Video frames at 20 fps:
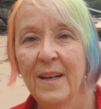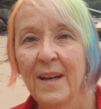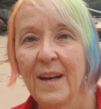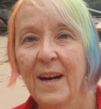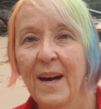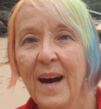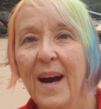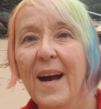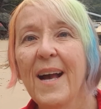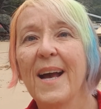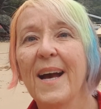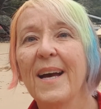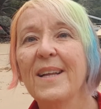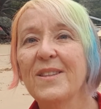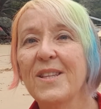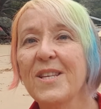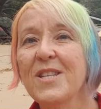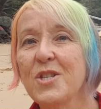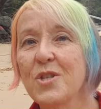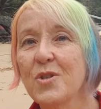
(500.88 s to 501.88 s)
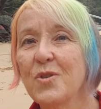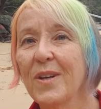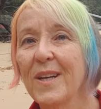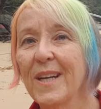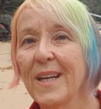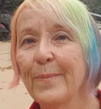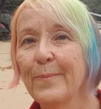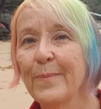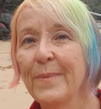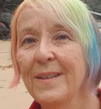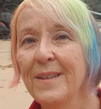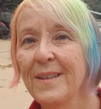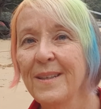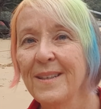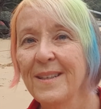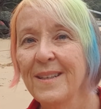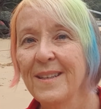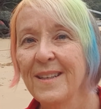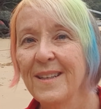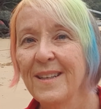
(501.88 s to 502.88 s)
I had this dream
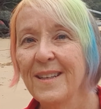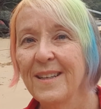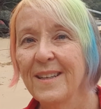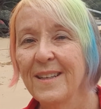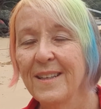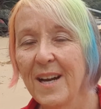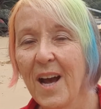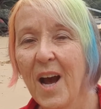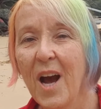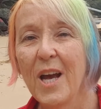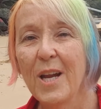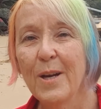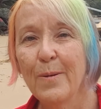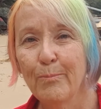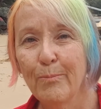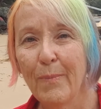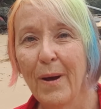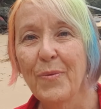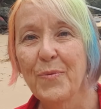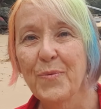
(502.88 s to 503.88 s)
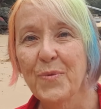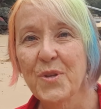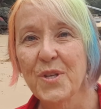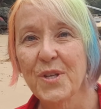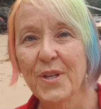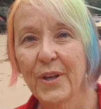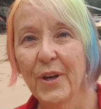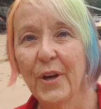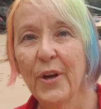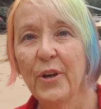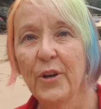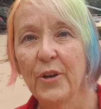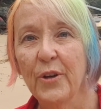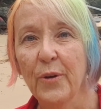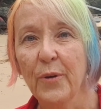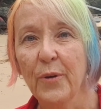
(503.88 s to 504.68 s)
9 months ago.